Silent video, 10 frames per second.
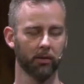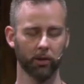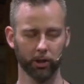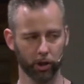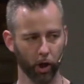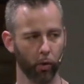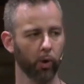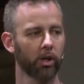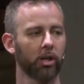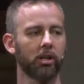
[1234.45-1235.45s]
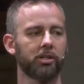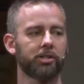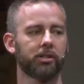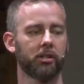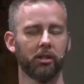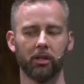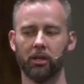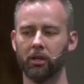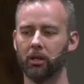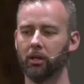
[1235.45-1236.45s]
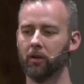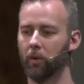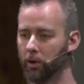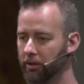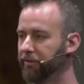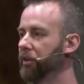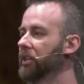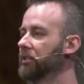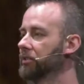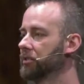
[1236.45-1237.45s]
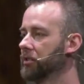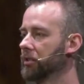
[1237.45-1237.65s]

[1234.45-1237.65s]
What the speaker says: or your coworkers, or your friends.